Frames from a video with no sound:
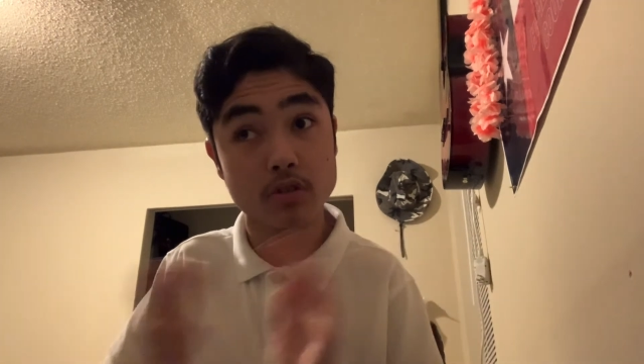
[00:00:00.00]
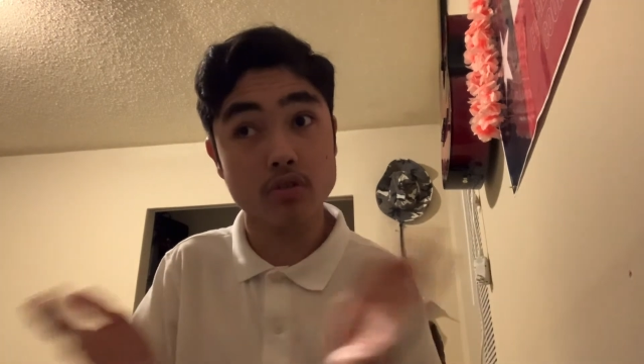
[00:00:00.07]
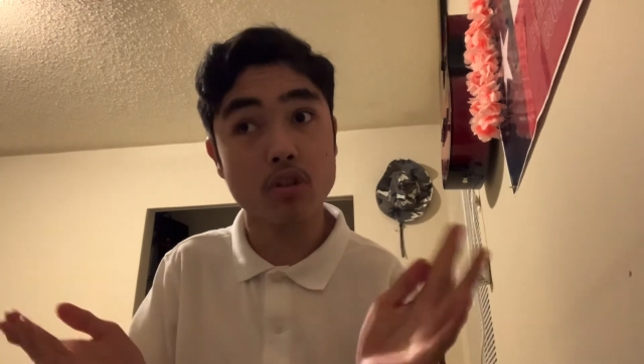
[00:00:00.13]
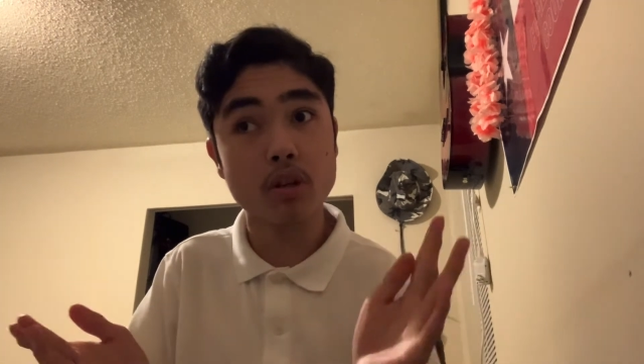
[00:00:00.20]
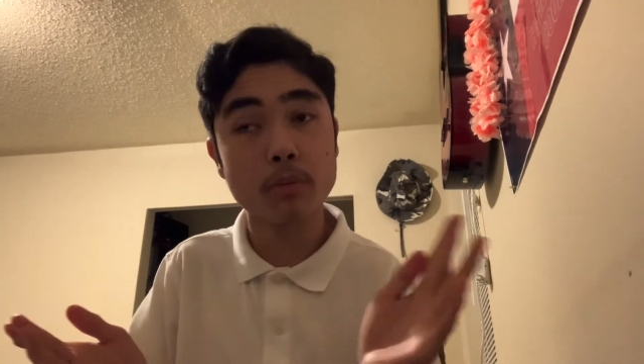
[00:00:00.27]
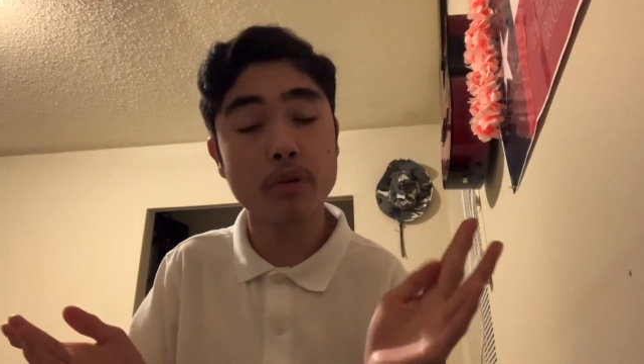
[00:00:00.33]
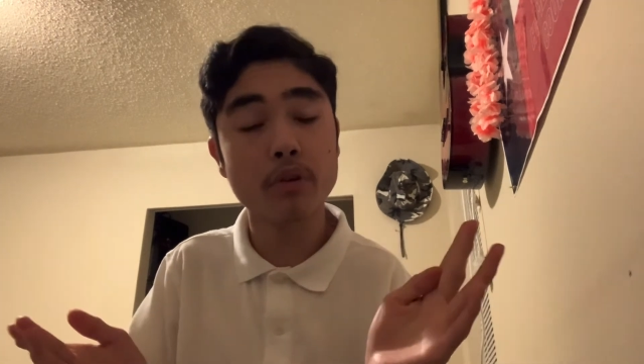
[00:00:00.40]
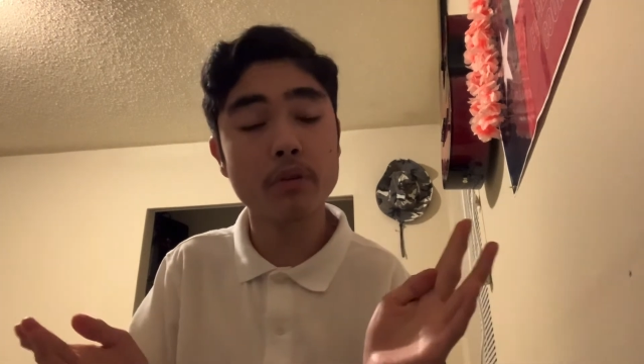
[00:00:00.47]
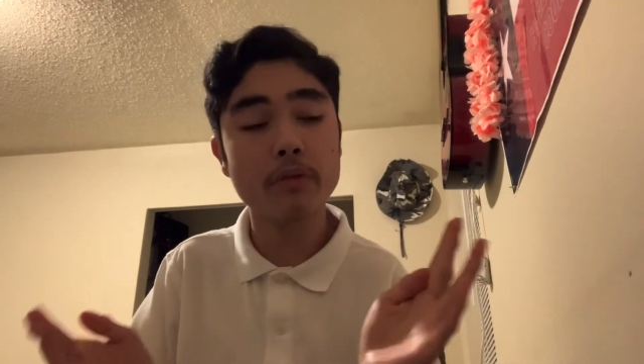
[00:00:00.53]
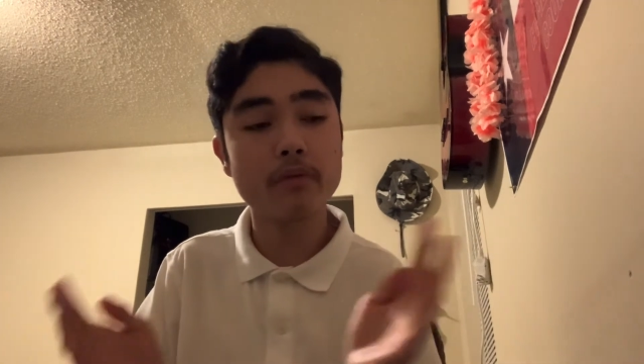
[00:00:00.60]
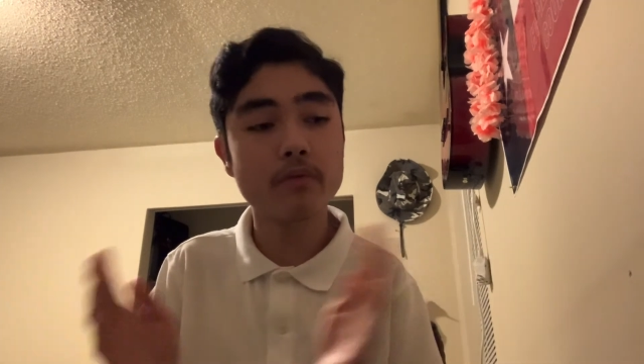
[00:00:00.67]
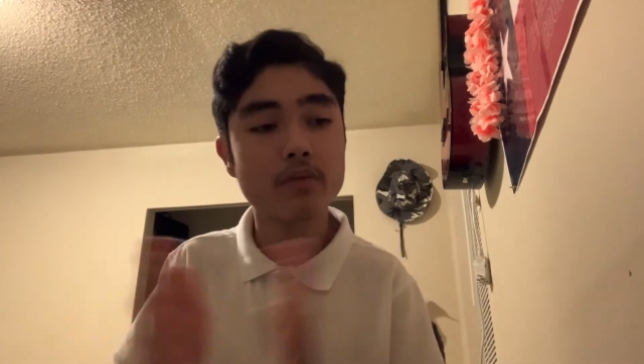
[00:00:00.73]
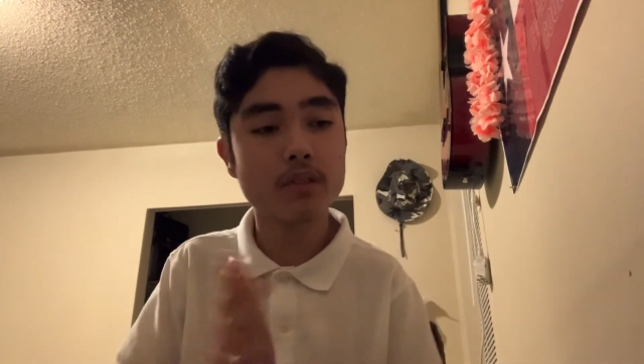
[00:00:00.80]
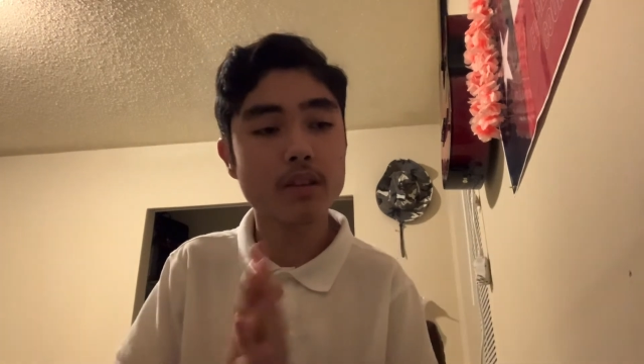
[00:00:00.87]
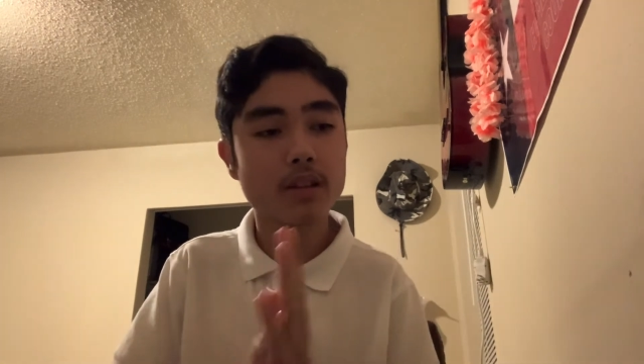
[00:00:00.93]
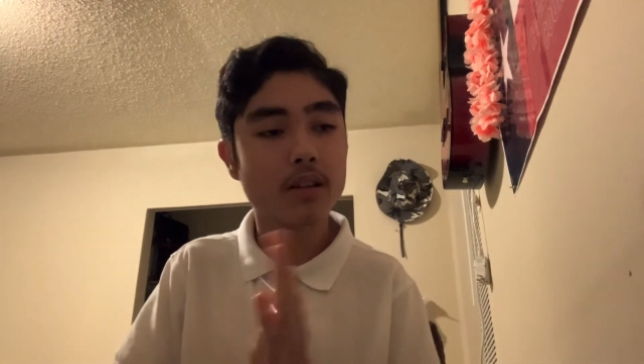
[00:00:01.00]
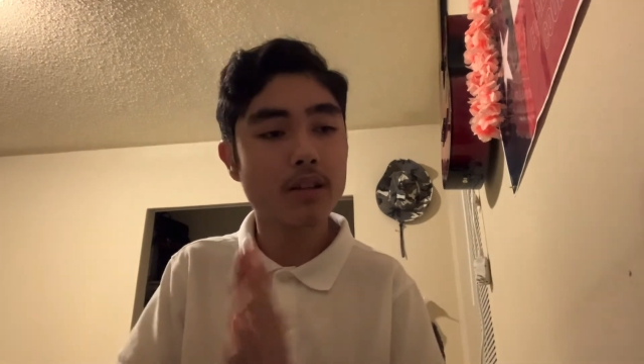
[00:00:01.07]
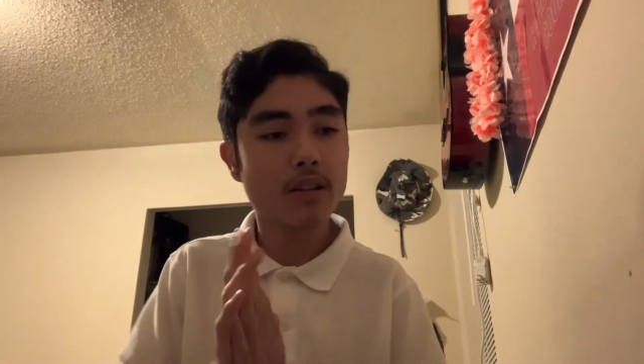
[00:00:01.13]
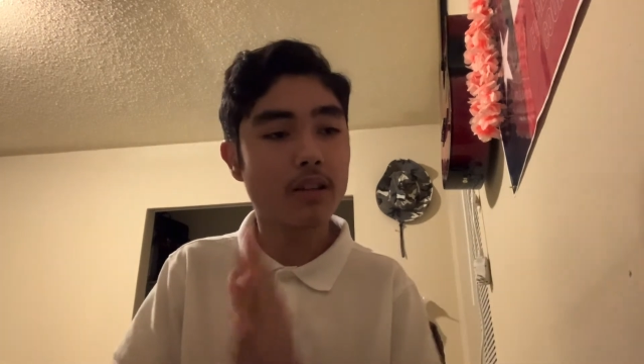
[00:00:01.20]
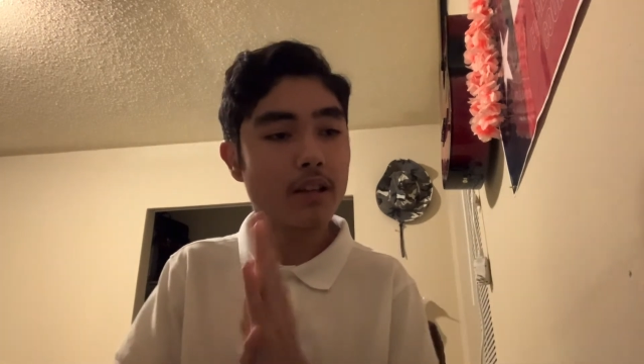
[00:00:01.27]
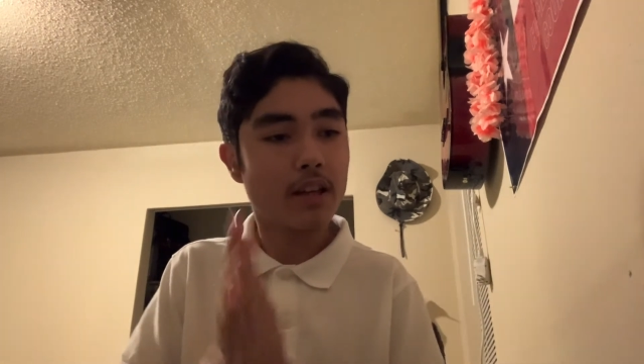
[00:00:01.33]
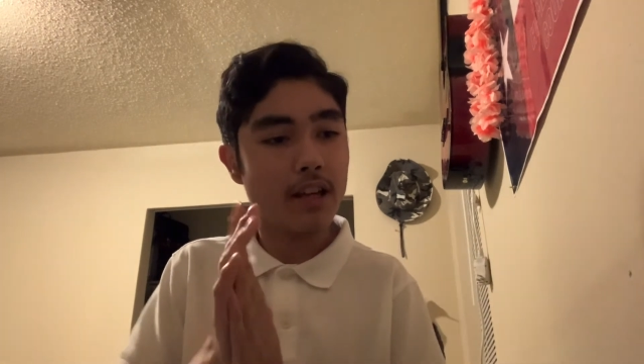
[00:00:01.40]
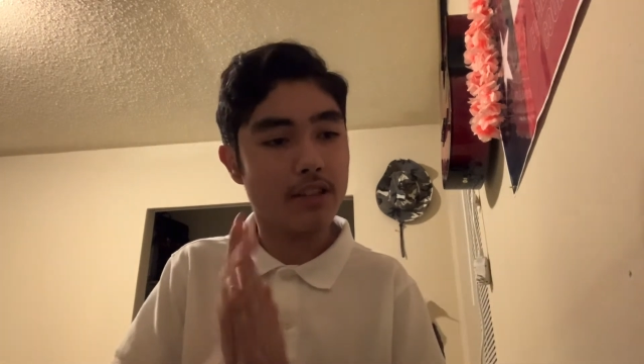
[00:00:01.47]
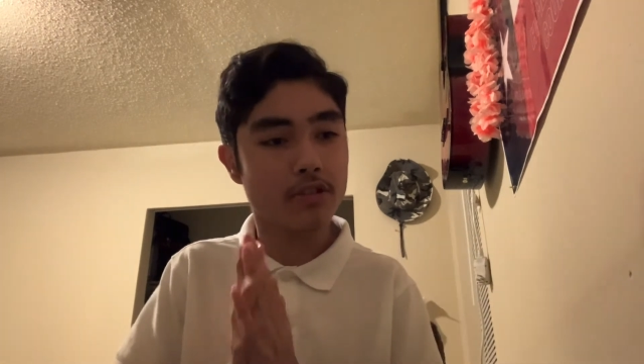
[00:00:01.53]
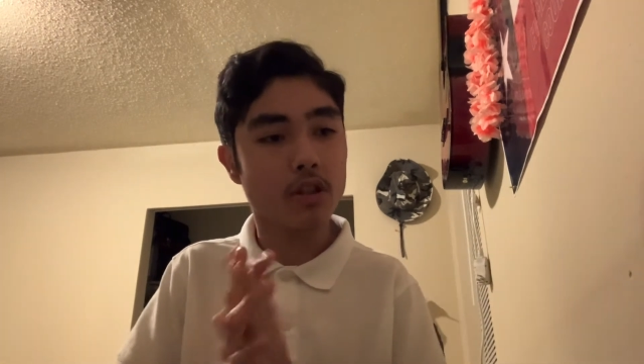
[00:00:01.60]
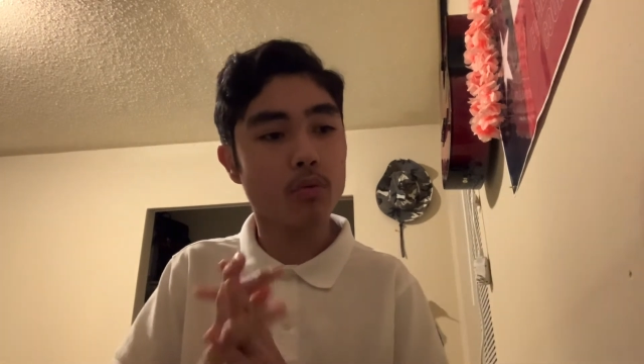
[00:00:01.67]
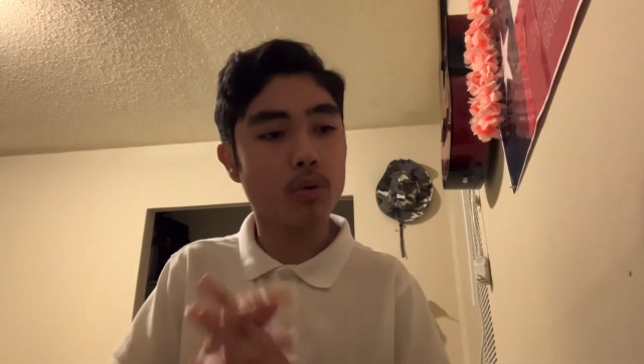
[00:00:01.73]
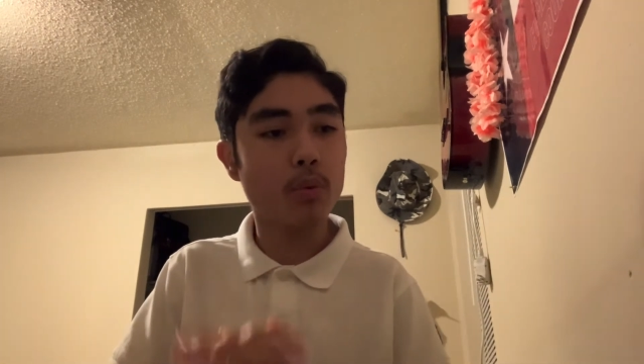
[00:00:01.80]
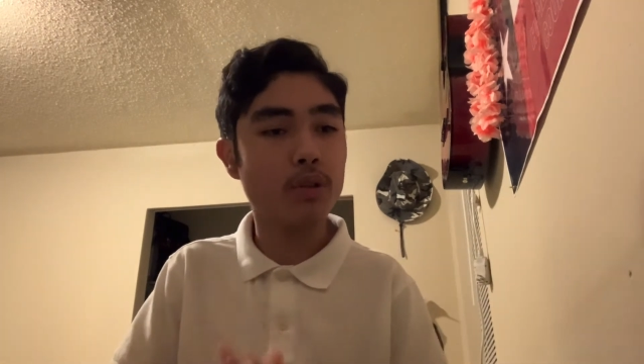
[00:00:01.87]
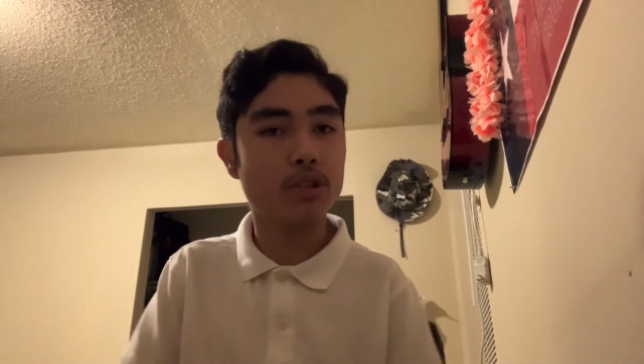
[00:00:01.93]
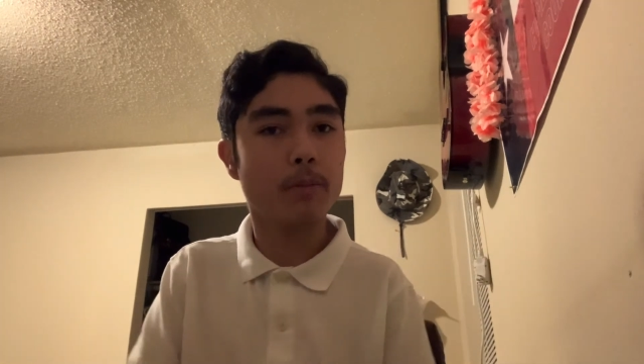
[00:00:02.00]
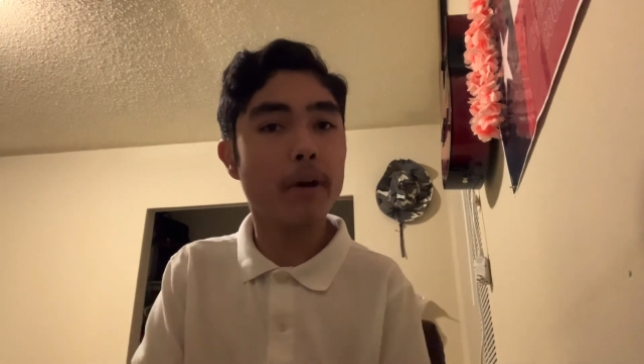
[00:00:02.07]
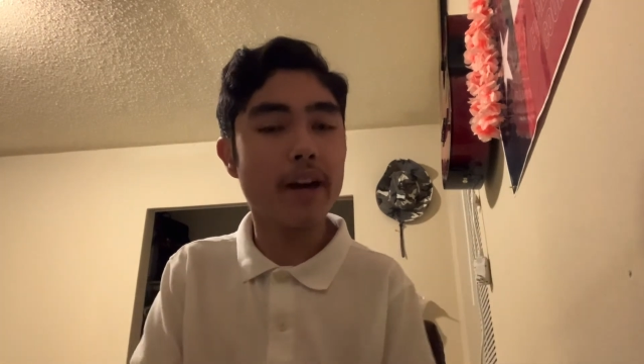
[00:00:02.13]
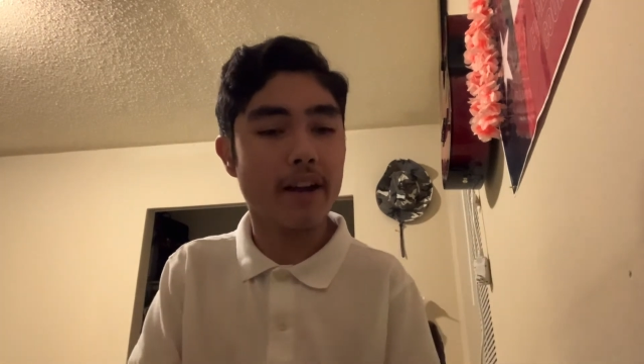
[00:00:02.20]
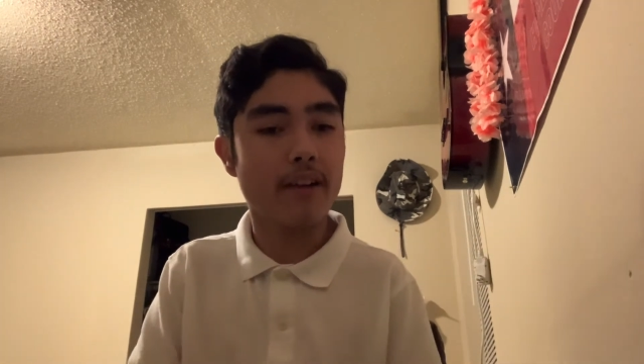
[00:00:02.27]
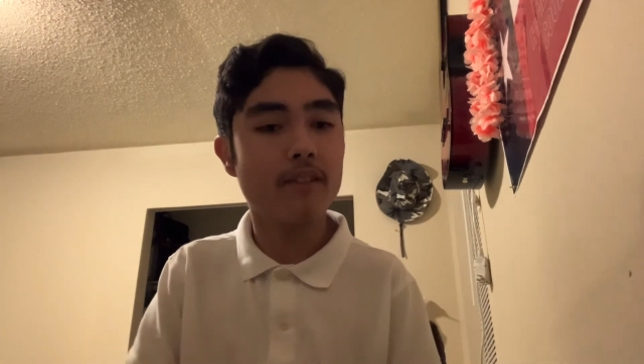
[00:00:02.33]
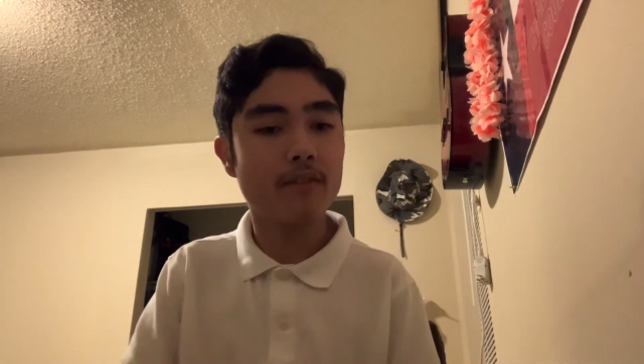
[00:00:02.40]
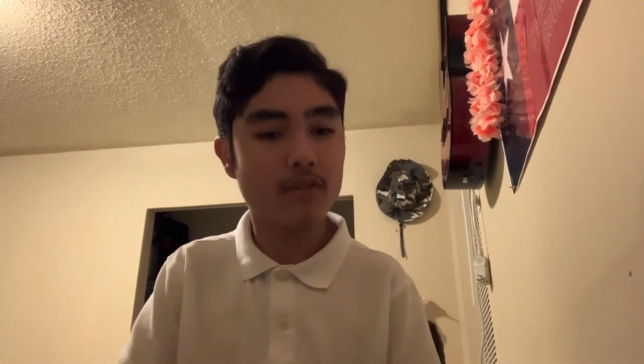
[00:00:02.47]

normal, and so we went to bed.